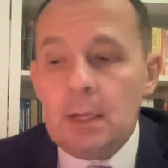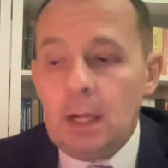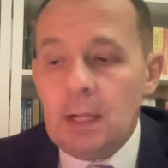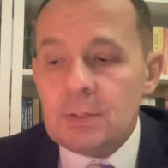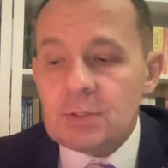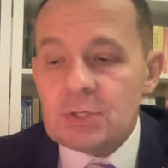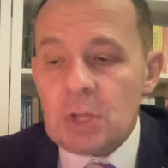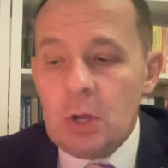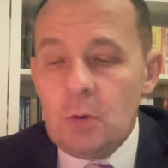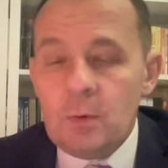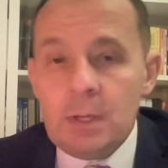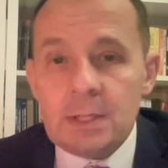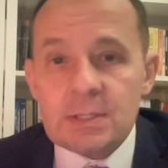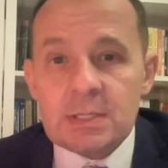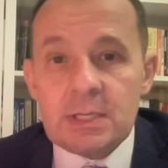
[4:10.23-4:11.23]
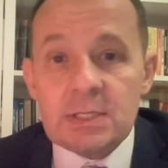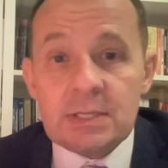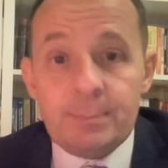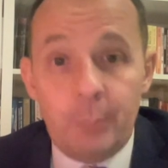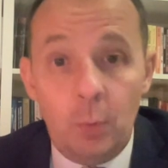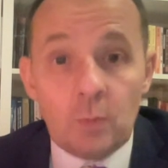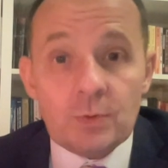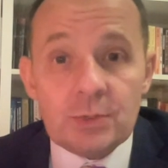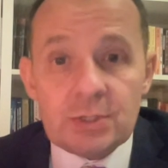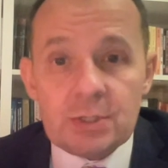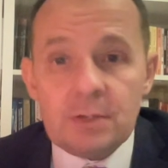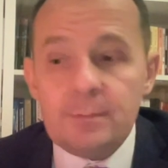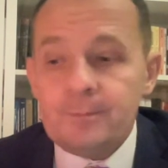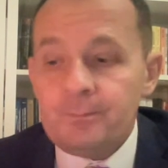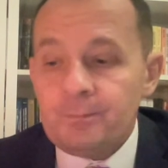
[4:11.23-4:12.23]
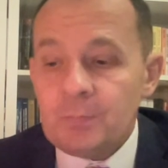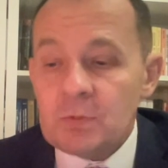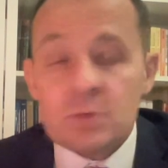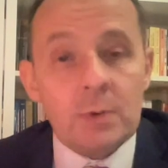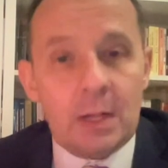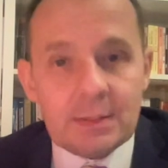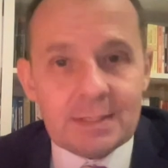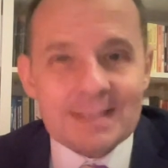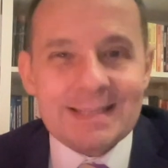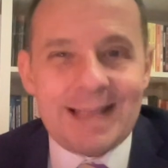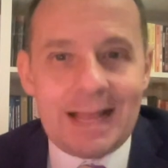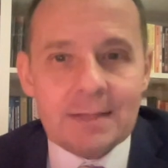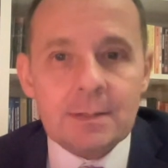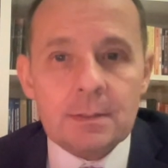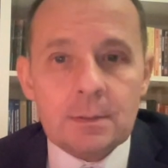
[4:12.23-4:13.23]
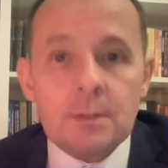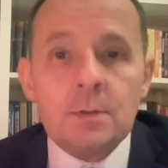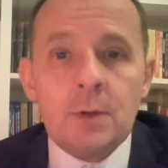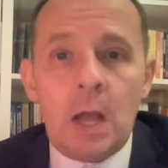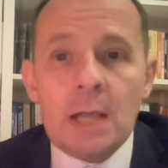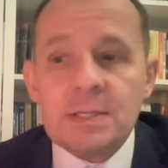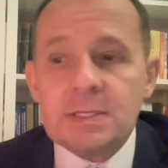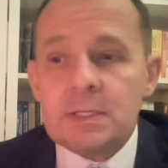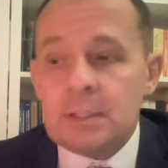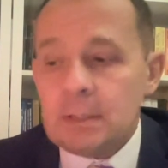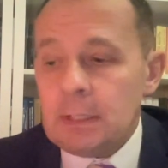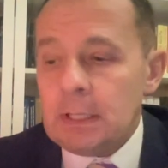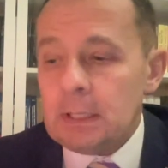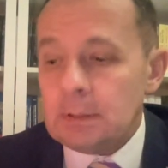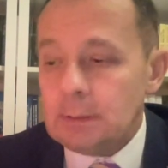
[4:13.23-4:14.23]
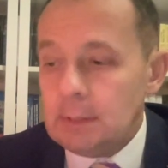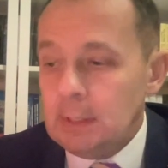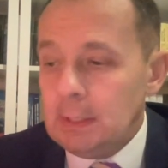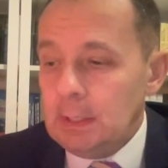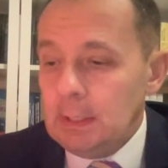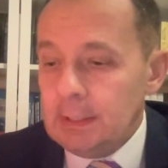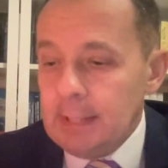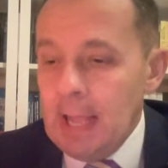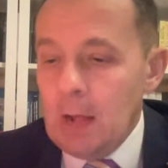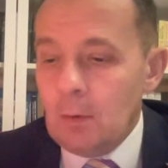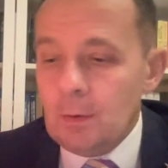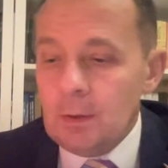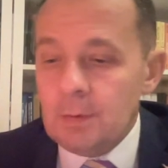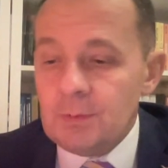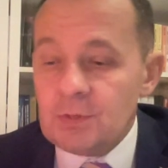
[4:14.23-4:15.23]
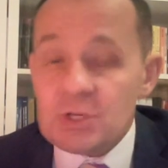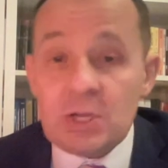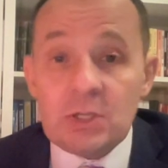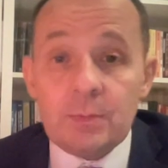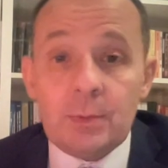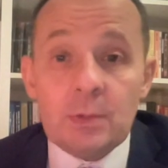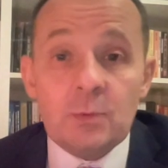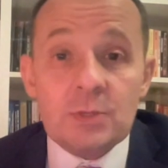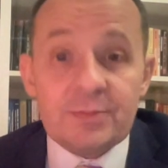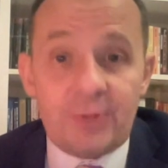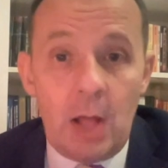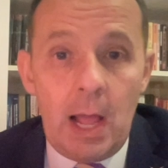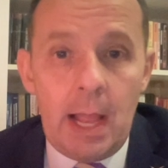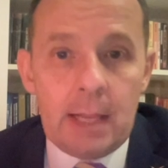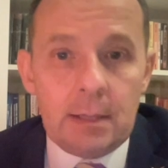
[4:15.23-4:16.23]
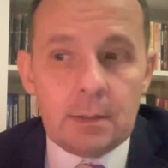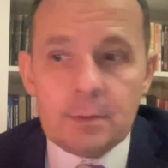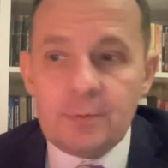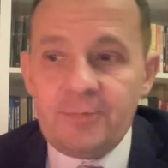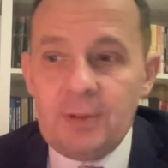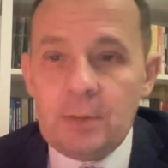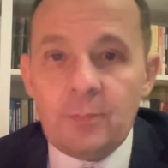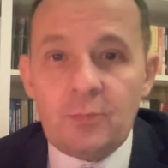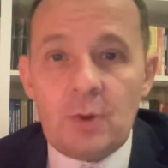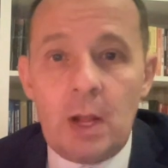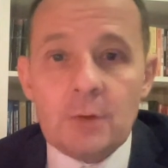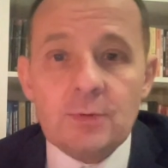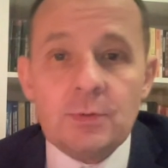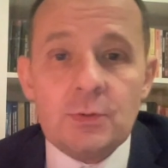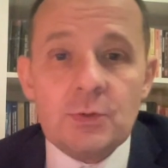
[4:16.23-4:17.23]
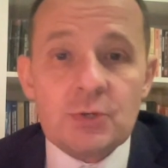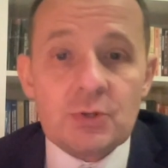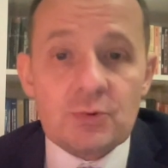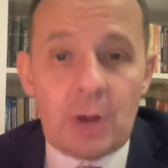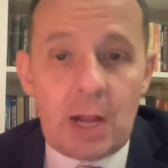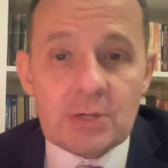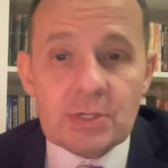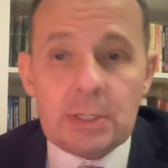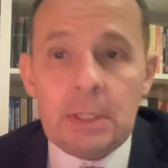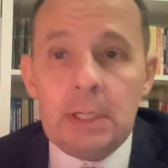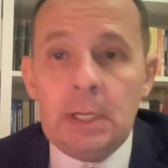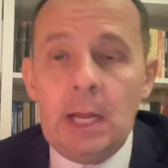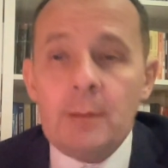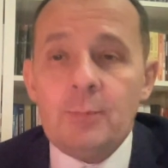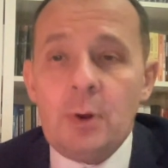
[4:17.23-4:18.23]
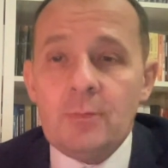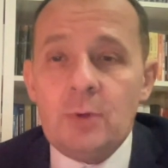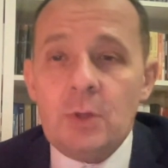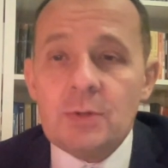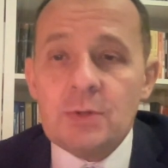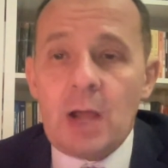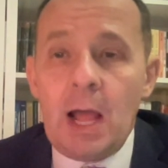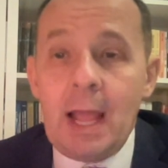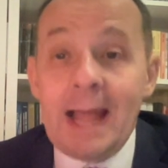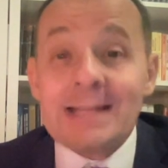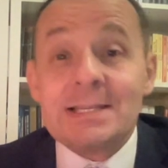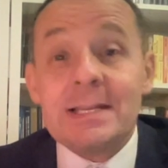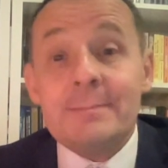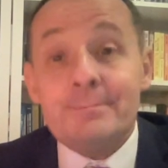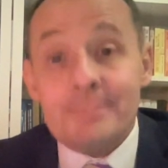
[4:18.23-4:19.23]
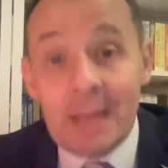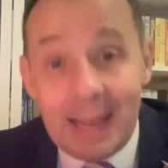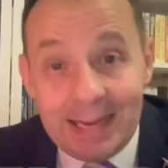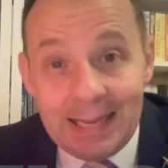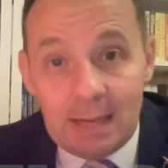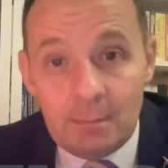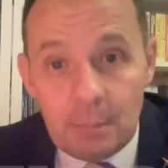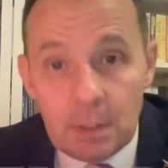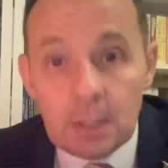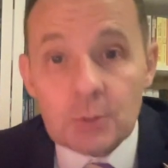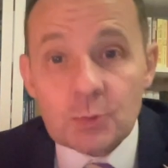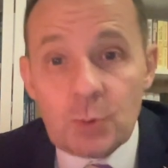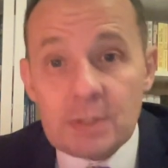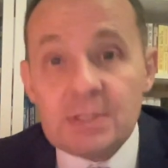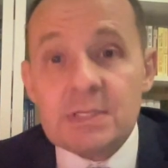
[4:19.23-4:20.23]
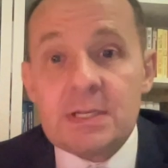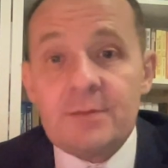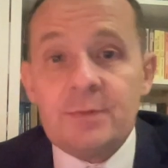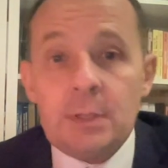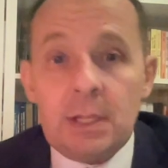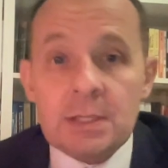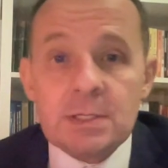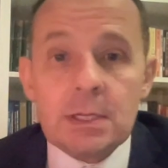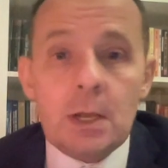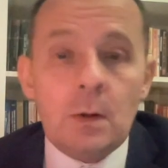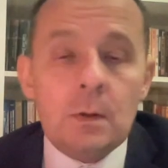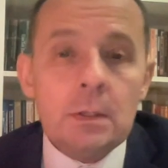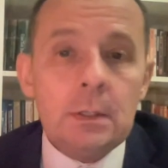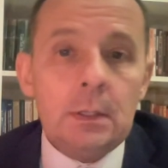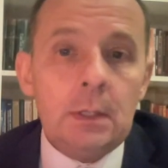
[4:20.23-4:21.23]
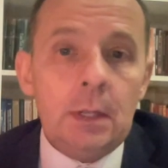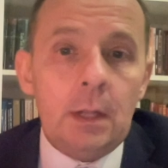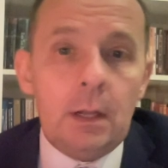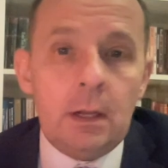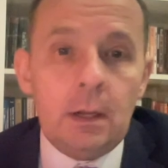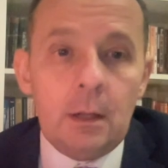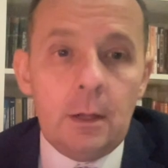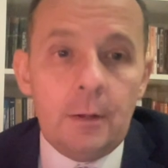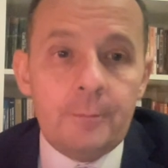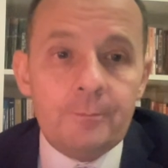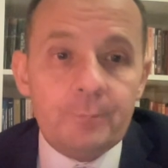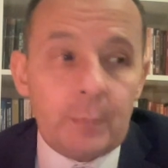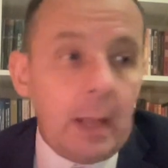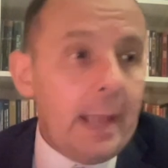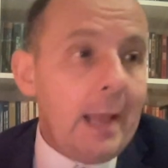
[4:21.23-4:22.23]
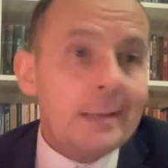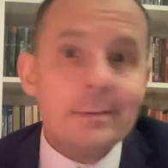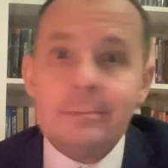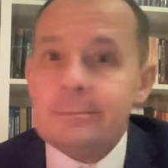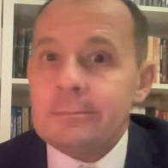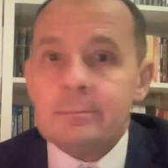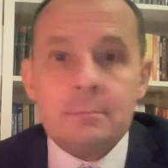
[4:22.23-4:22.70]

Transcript: And so it's important to understand that icing can kill. Now, the gentleman that was flying the Phenom 300 that just crashed in Provo, Utah, I actually met him 27 years ago. I had an